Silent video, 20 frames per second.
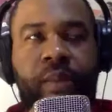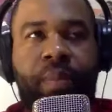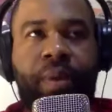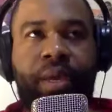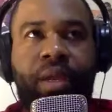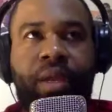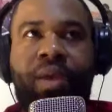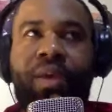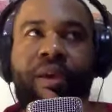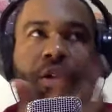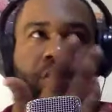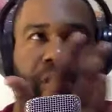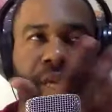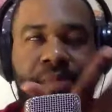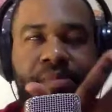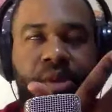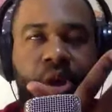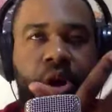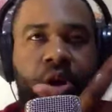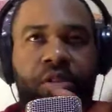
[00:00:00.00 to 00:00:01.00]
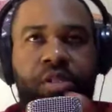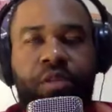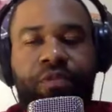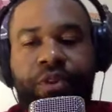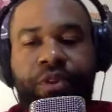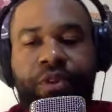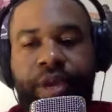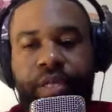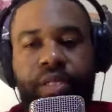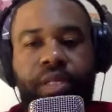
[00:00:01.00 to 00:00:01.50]
because I mean James Harden's a
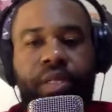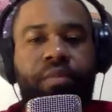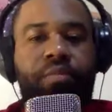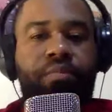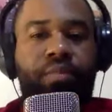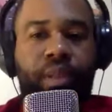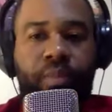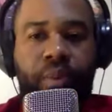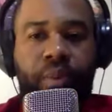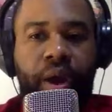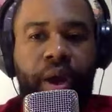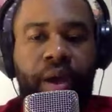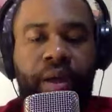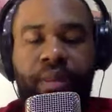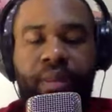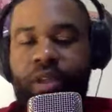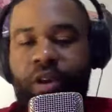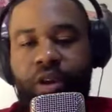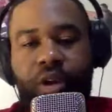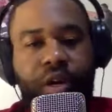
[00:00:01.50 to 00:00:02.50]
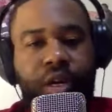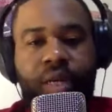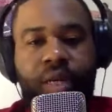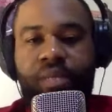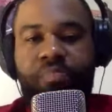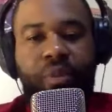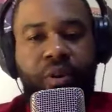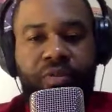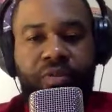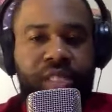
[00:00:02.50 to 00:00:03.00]
free agent. LeBron, they're
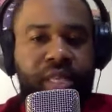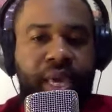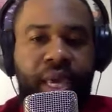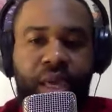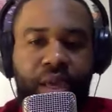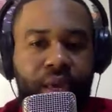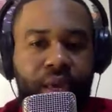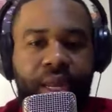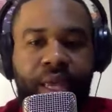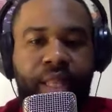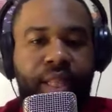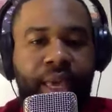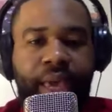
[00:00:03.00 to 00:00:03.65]
gonna both stay in